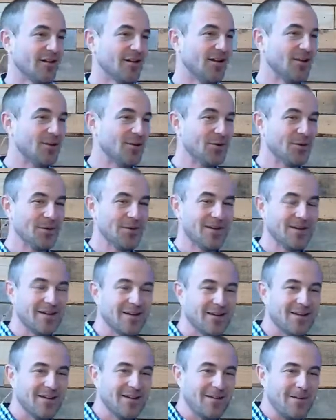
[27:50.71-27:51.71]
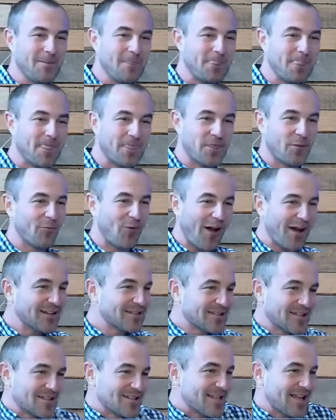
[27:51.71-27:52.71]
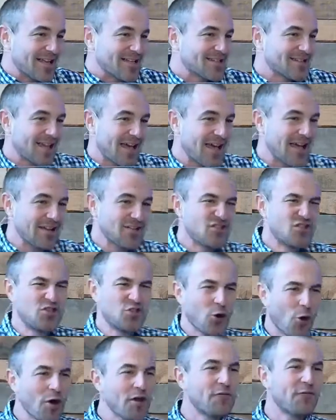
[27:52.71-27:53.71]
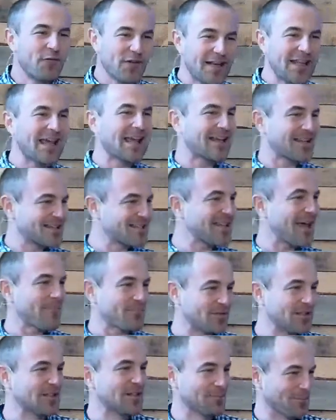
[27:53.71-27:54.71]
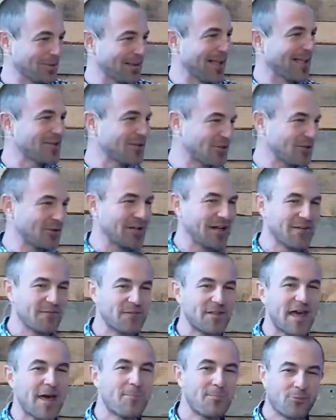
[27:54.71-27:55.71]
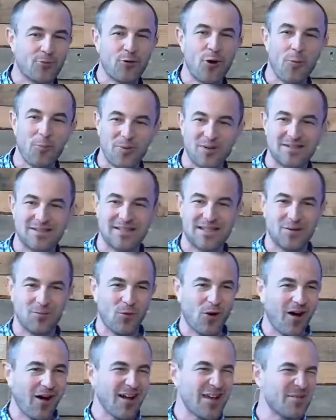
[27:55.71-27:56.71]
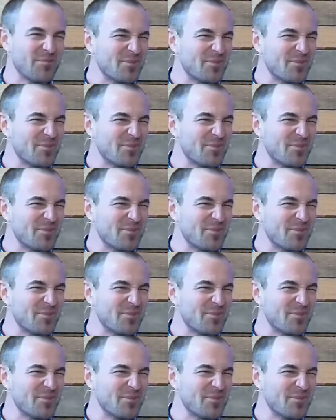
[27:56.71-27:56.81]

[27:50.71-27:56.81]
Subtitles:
who the writer says they joyfully accepted the plundering of their property. Why?